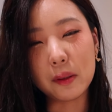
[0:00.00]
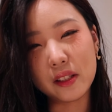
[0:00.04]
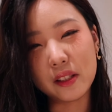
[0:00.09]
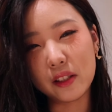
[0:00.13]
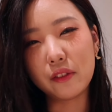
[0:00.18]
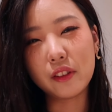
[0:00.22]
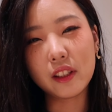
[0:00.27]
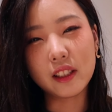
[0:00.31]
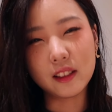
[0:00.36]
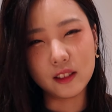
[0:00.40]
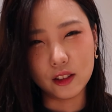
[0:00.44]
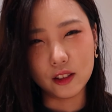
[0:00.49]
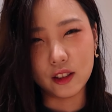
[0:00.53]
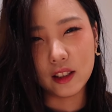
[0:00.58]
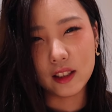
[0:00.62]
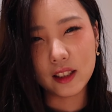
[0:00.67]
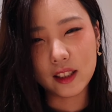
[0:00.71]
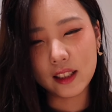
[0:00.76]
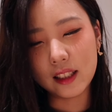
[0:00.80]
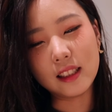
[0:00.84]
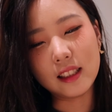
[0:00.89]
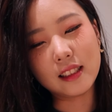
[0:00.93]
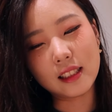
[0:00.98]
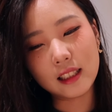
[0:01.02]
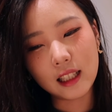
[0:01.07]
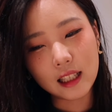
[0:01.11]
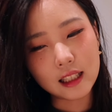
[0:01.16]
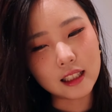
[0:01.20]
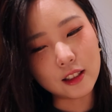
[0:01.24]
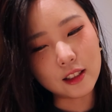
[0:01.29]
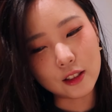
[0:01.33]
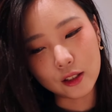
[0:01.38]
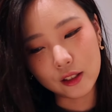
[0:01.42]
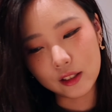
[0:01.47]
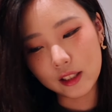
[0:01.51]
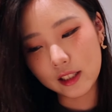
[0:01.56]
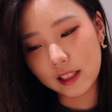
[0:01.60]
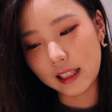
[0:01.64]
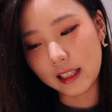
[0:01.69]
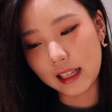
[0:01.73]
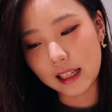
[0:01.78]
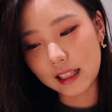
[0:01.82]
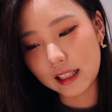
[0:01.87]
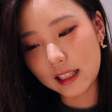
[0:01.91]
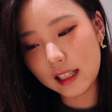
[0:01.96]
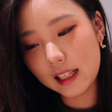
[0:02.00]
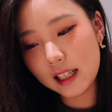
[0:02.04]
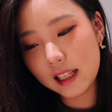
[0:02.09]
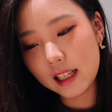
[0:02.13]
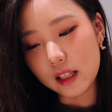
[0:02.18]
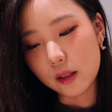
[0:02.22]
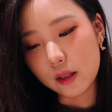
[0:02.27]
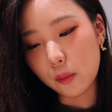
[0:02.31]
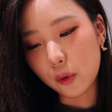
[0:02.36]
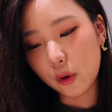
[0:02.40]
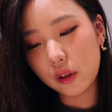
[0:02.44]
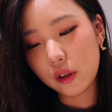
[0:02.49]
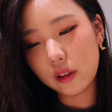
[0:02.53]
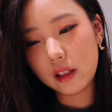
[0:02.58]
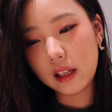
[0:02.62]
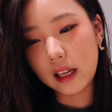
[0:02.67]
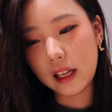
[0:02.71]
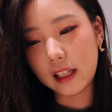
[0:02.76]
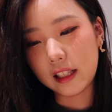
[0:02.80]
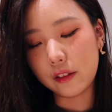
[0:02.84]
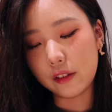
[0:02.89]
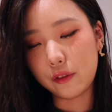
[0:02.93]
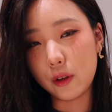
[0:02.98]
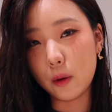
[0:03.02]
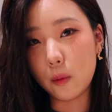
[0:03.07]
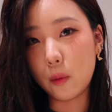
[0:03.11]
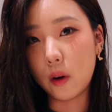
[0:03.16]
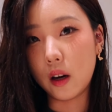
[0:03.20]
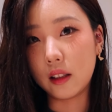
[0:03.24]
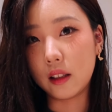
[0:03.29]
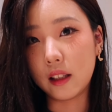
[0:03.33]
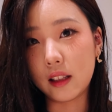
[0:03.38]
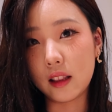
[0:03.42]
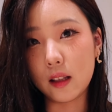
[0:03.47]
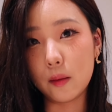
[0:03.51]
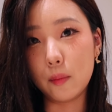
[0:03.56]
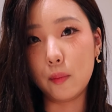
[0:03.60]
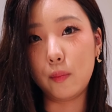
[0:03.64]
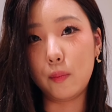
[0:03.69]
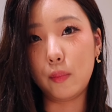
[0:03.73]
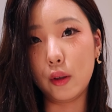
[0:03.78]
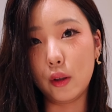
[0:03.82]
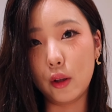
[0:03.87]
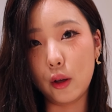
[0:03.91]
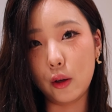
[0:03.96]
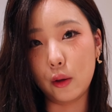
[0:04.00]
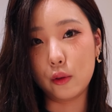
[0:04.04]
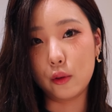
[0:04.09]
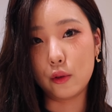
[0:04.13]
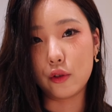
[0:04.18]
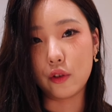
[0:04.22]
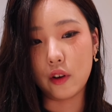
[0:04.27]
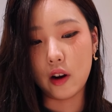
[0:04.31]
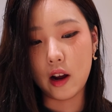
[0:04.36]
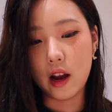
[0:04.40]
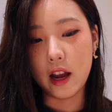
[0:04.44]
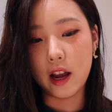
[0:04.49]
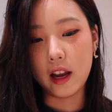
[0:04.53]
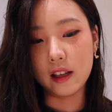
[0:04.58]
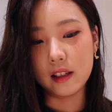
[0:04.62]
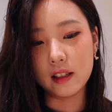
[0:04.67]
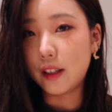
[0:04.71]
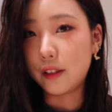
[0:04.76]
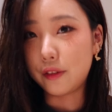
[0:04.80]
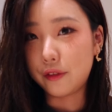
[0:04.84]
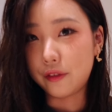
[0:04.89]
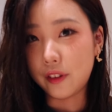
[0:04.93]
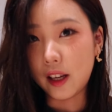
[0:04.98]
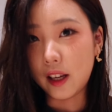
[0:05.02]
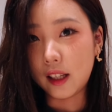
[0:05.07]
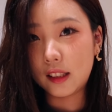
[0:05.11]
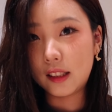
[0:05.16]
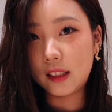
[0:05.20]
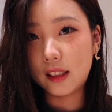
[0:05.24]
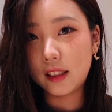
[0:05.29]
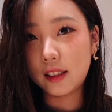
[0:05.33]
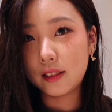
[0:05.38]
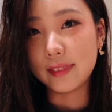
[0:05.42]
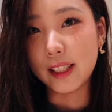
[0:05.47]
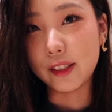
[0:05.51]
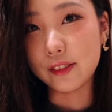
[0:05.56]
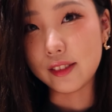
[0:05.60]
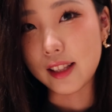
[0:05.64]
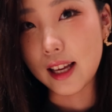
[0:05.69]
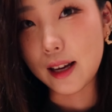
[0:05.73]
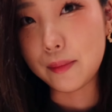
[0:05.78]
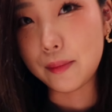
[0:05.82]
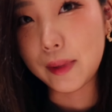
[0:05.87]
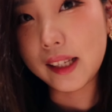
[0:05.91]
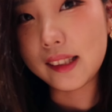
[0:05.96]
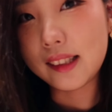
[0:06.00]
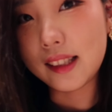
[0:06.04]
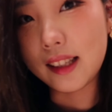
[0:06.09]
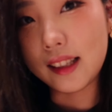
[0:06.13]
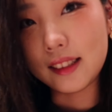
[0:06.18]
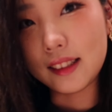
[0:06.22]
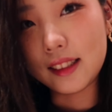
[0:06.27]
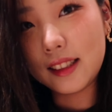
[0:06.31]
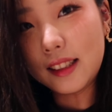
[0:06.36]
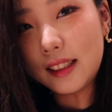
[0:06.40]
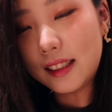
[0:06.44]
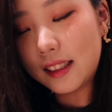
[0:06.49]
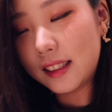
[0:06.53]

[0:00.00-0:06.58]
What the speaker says: specific look, it's kind of hard to get it. It's more like if you want like the blow dried effect, if that makes sense.